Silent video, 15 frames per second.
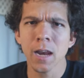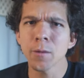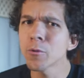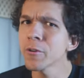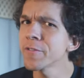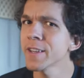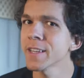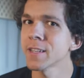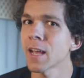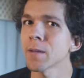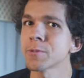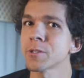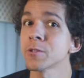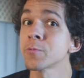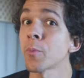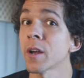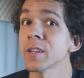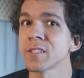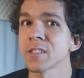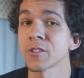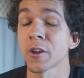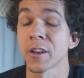Anamorphic
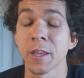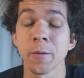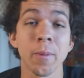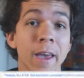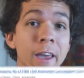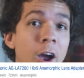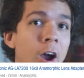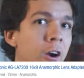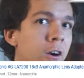adapters prices on eBay